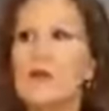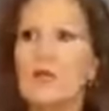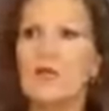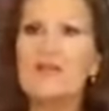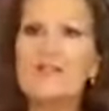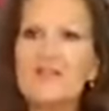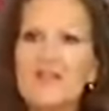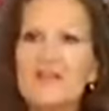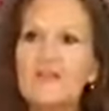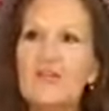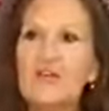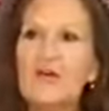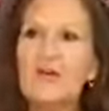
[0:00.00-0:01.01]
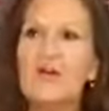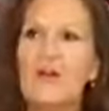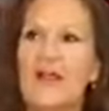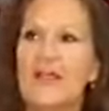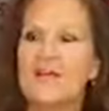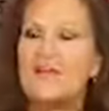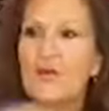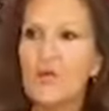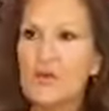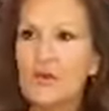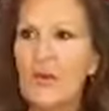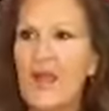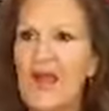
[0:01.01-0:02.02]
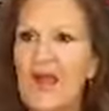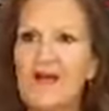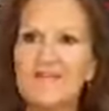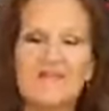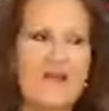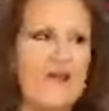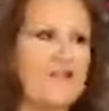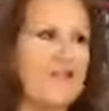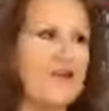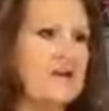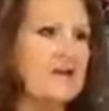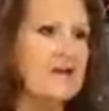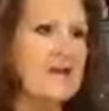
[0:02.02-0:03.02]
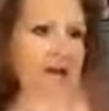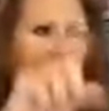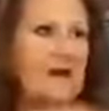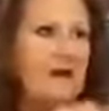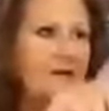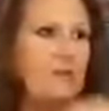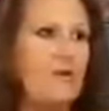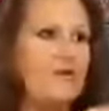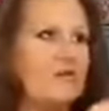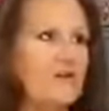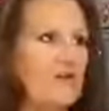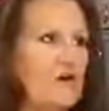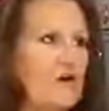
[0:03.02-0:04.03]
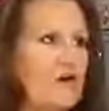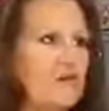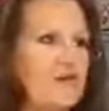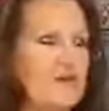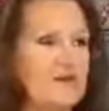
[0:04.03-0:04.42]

receiver and the phonograph and the, um, what's it called?